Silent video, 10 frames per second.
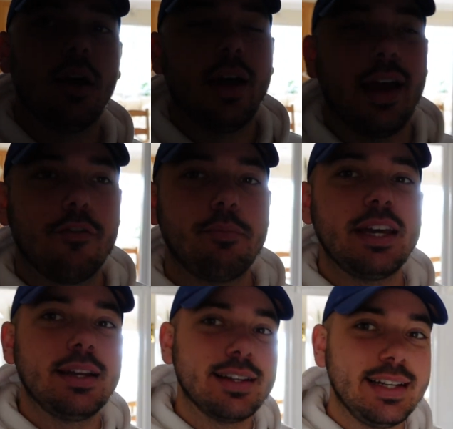I have
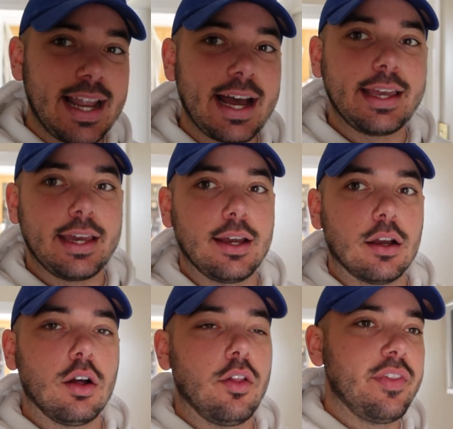been lacking
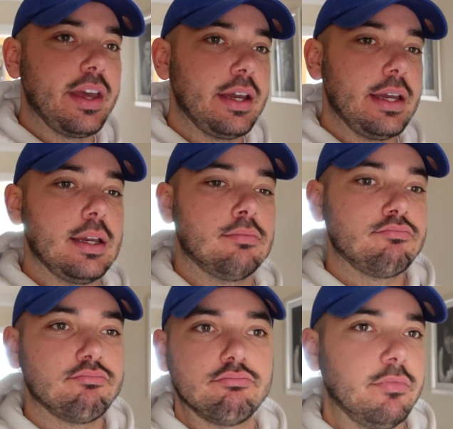on the
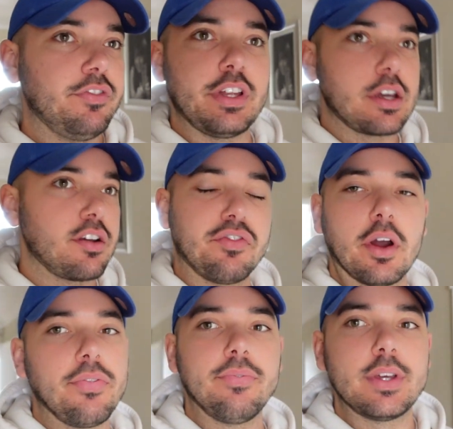video
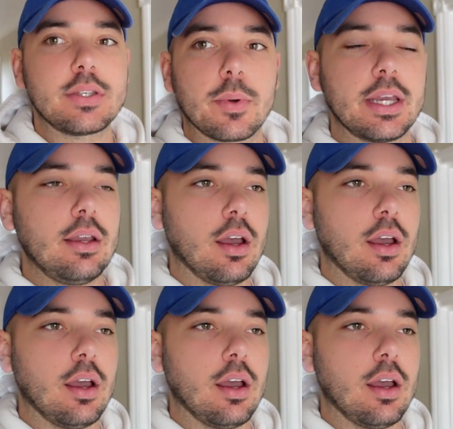front this week.